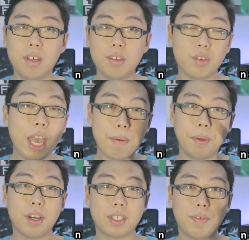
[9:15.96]
So yeah,
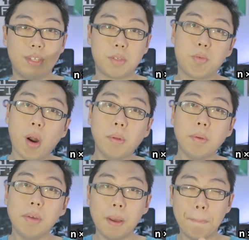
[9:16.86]
because of this
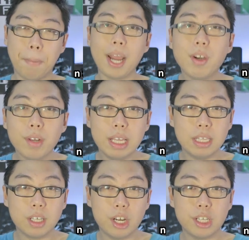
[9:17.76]
problem, binary
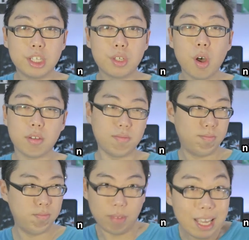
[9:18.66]
insertion sort
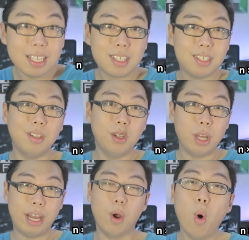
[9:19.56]
is still
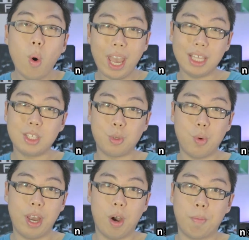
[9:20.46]
an O n
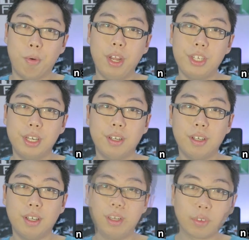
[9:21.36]
square operation.
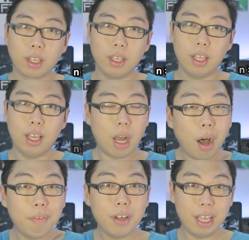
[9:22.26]

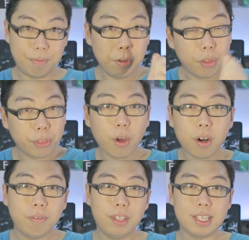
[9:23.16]
However, if you thought
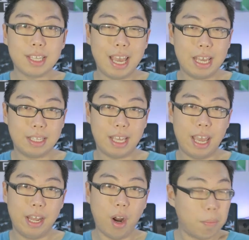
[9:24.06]
of this as
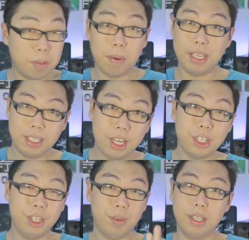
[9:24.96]
an
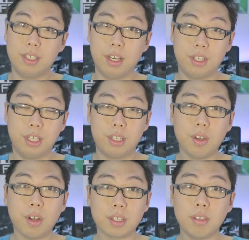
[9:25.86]
optimization to insertion
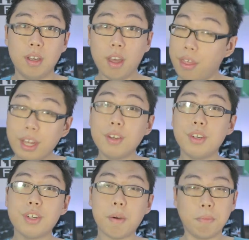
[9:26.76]
sorts, then
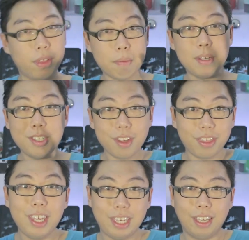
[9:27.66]
good job, that means you're
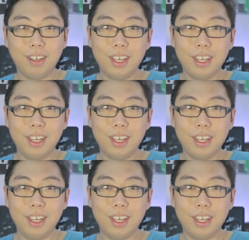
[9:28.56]
thinking.